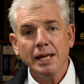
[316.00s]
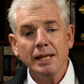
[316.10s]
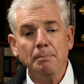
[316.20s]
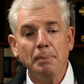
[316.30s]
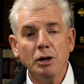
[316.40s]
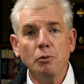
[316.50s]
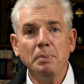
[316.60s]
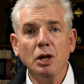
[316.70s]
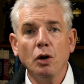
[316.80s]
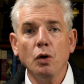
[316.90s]
Then Padre
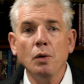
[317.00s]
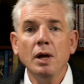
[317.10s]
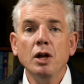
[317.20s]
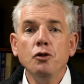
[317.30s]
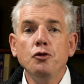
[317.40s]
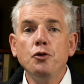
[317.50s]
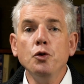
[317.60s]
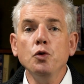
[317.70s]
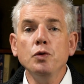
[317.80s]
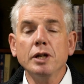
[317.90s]
Pio
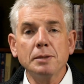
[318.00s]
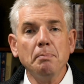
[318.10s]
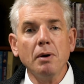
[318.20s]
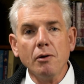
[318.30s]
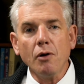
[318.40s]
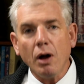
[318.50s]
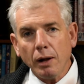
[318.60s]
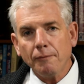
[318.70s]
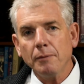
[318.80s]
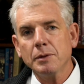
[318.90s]
drew this
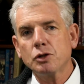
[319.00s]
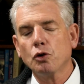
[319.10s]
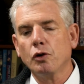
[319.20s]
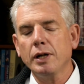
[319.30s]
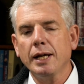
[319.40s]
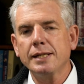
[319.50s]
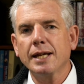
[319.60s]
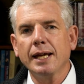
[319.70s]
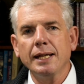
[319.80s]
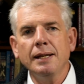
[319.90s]
morale from the story,
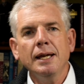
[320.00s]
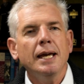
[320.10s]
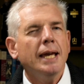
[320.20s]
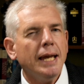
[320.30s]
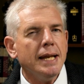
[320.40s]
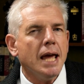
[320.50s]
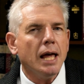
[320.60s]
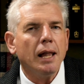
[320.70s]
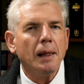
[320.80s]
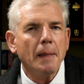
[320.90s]
saying, in
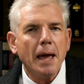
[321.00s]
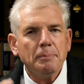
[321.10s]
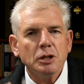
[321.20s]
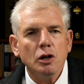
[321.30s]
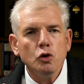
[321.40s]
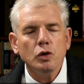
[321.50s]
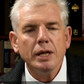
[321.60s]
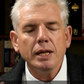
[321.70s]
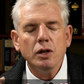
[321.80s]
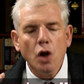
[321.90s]
hell,
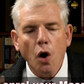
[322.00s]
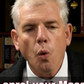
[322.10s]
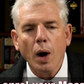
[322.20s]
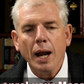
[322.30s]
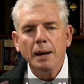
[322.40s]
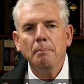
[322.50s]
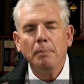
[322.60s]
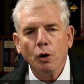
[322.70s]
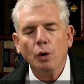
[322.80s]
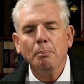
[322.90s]
absolutely no one
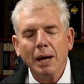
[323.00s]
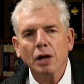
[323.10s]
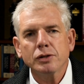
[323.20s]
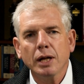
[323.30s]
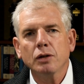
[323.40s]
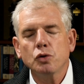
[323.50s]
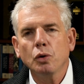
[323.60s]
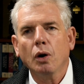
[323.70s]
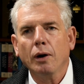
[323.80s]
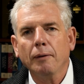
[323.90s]
bows down to
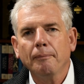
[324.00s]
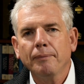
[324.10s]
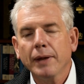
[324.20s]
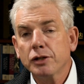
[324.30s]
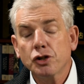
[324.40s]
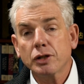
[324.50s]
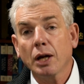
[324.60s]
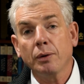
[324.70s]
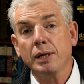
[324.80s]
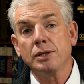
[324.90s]
God. That's just
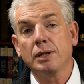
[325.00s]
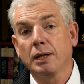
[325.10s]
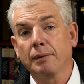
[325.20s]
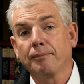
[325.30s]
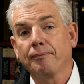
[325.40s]
how it is there.